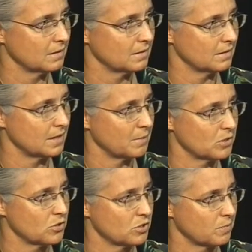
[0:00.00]
the
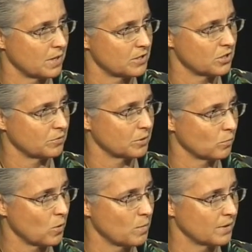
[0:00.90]
demonstration project with the
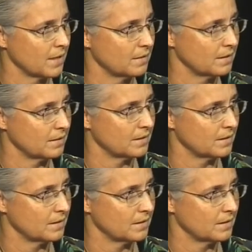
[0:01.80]
roamer down there,